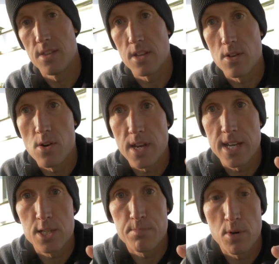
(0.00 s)
the long
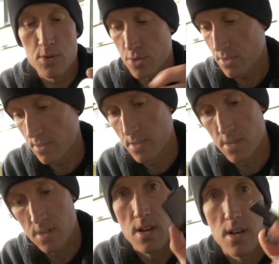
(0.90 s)
exposure,
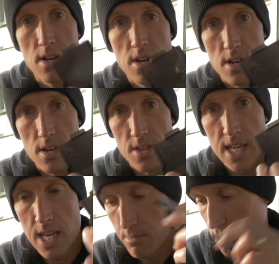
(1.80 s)
the
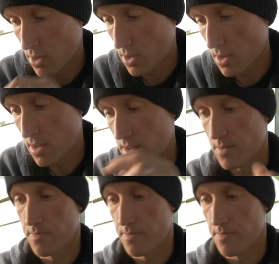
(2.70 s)
gimbal guard,